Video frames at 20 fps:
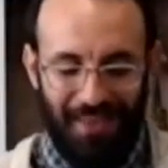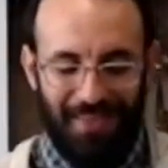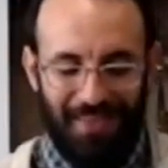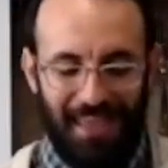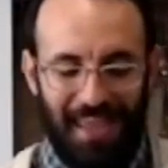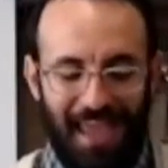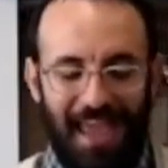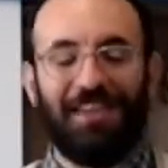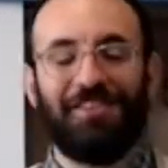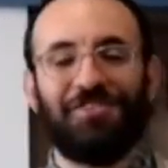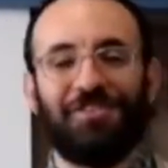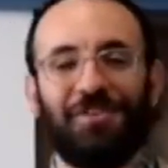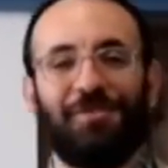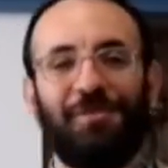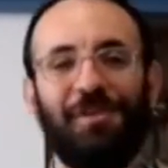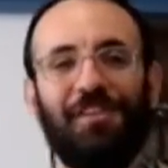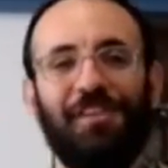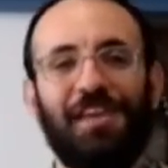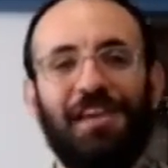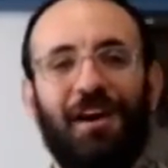The answer
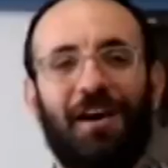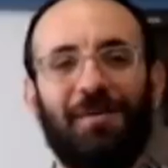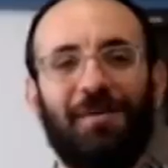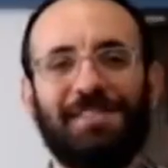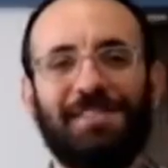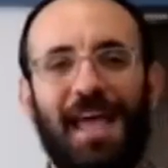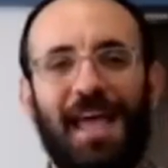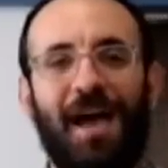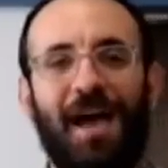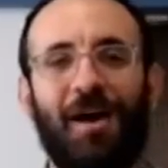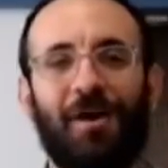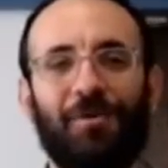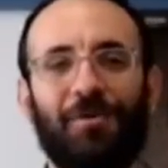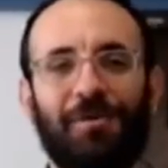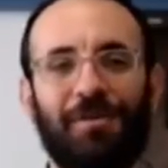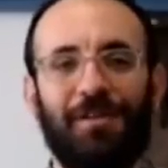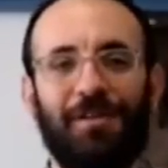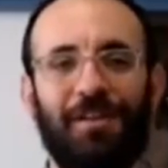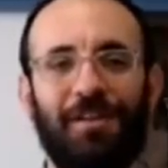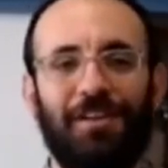really comes
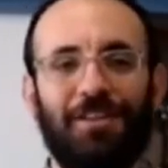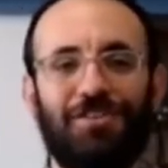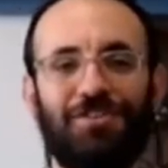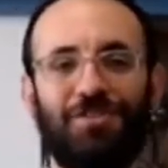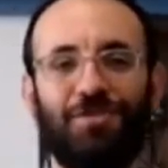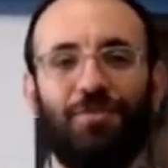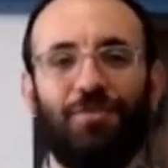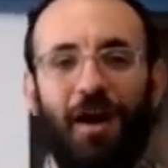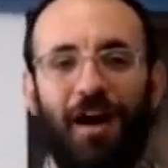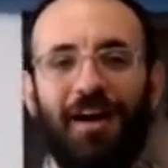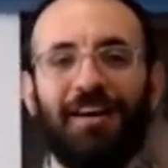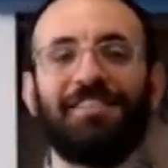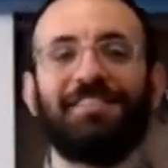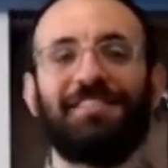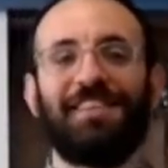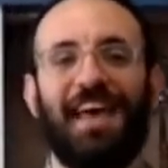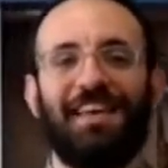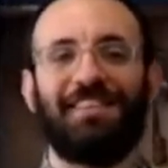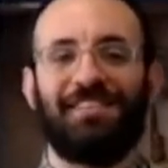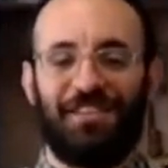down to
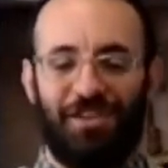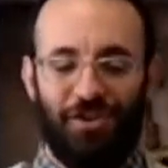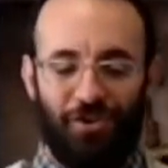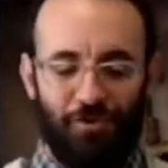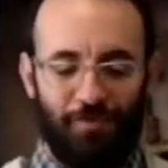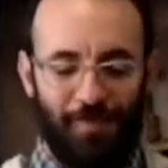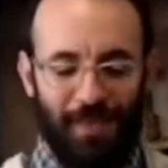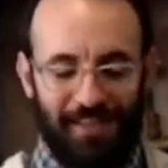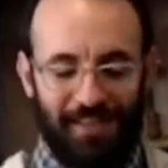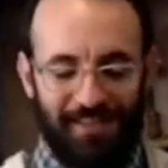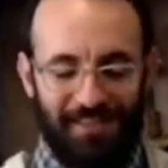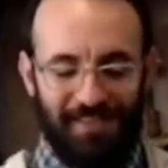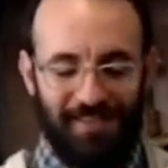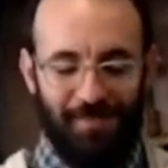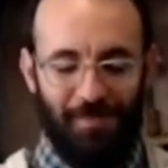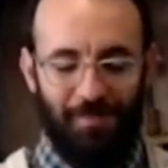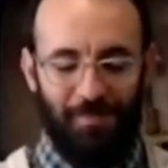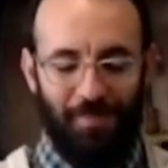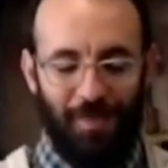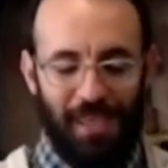us as
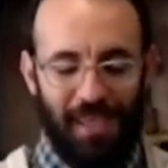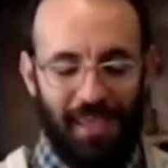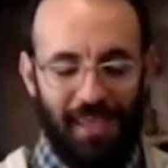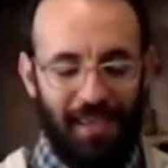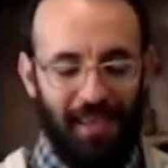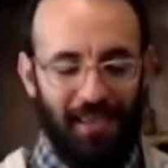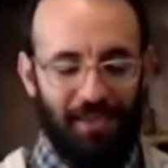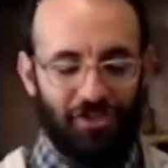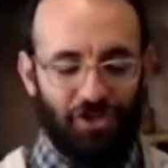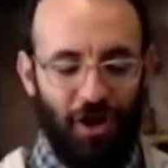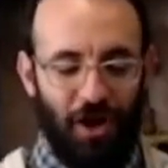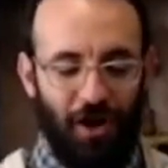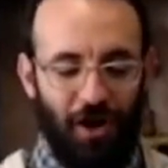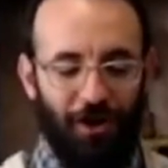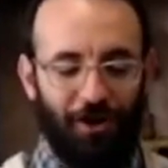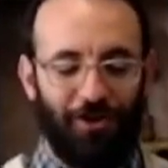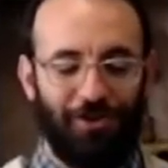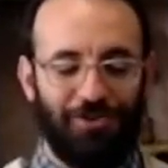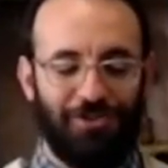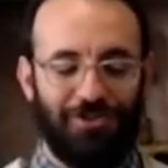humans being in
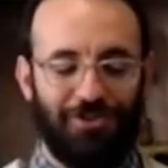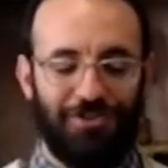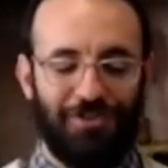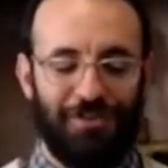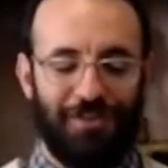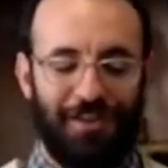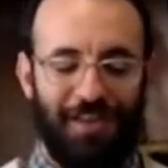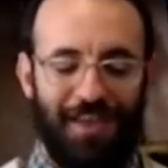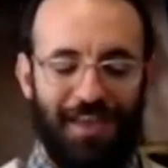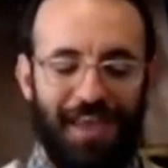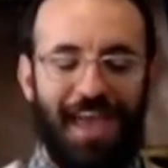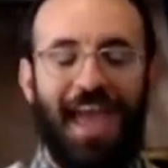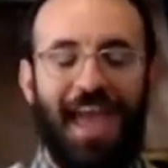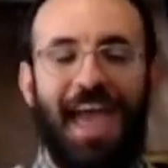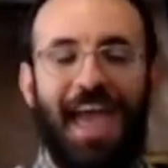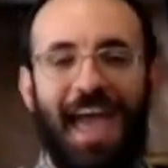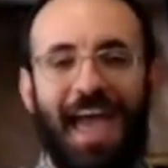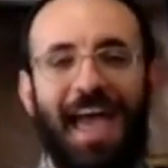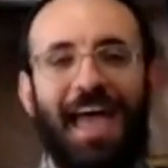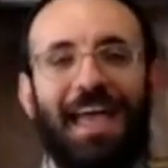charge,
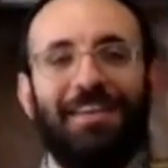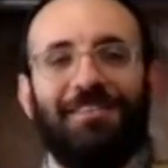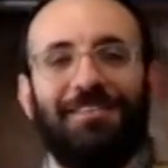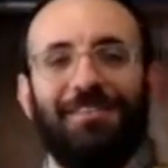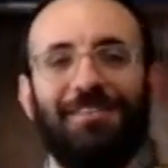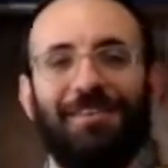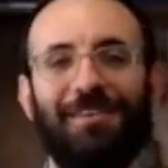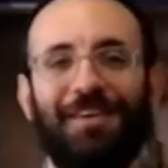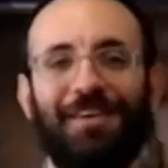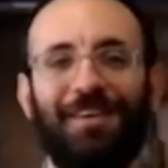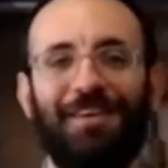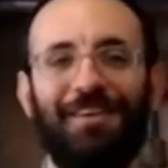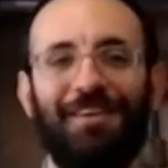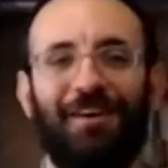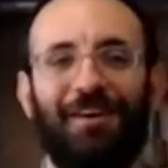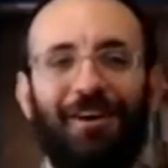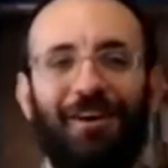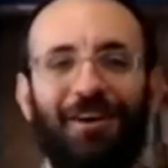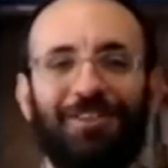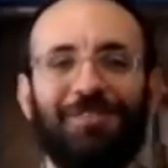and
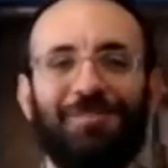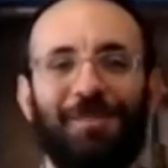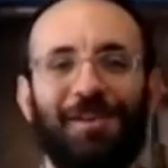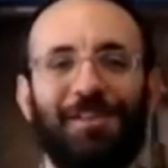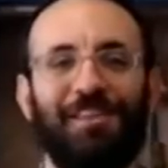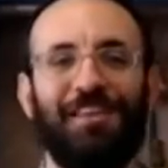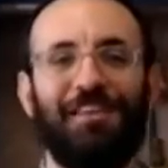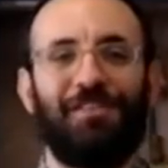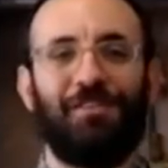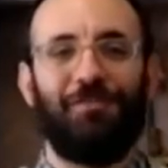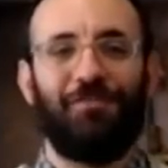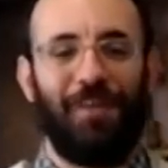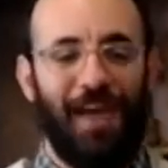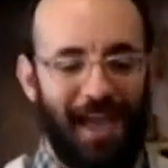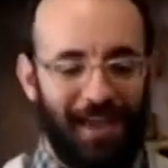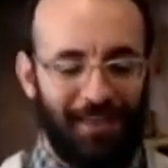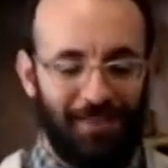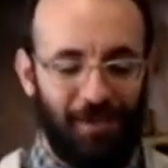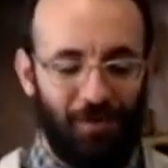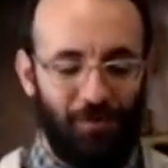ultimately the
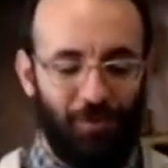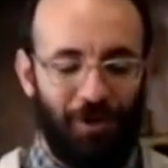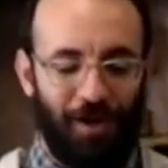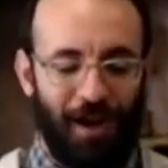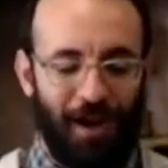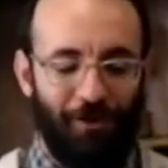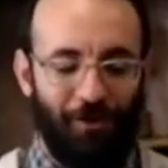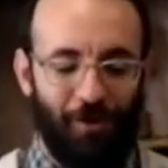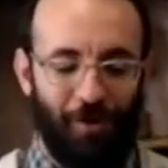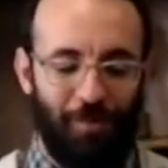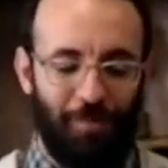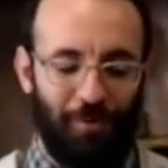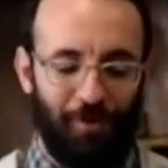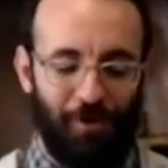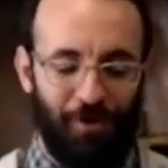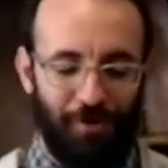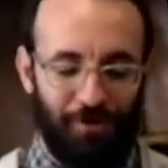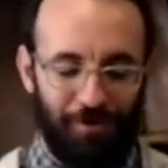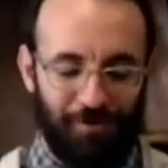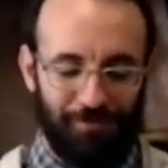fact that we're error
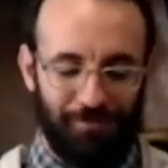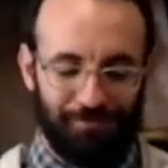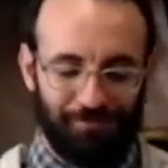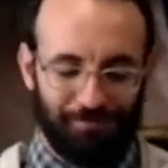prone.